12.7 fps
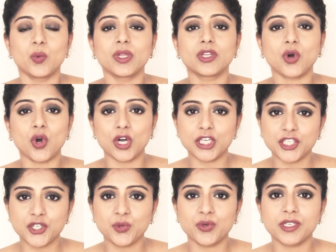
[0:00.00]
With
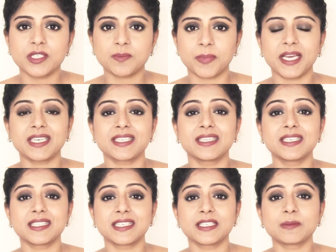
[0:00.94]
all due respect,
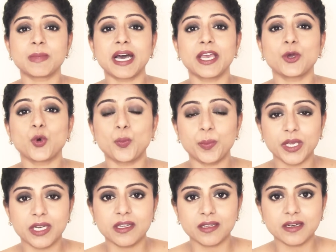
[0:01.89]
this is my
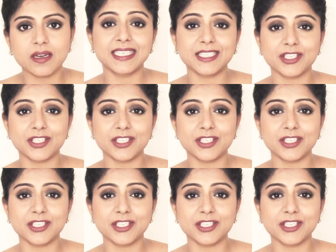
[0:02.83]
opinion.